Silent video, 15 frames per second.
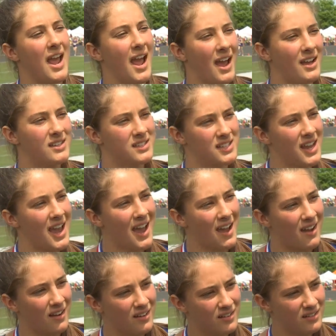has,
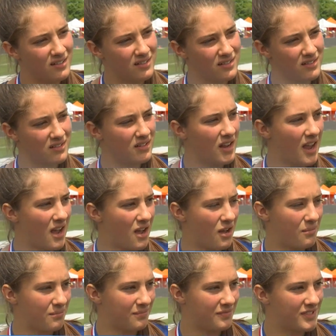yeah.
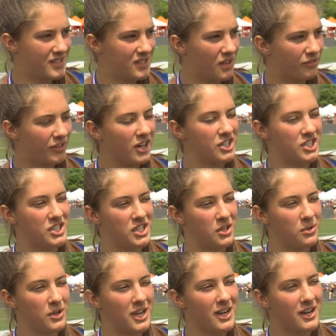Um, the first
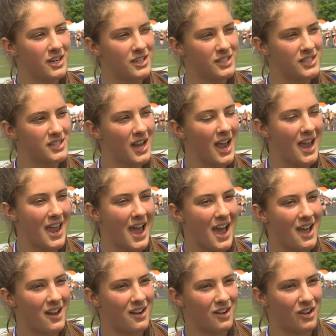two years I
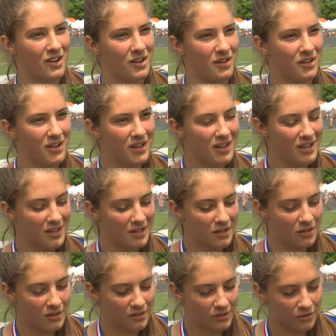had a
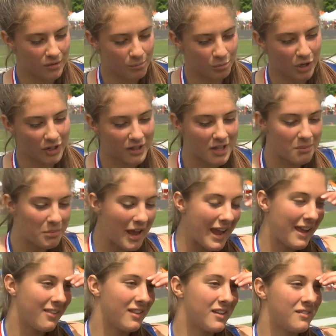Brooklyn
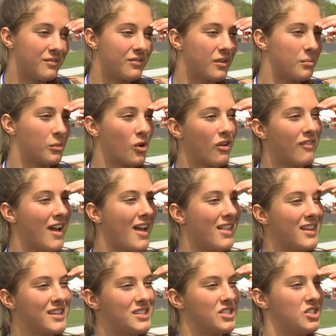Palin from Corvallis.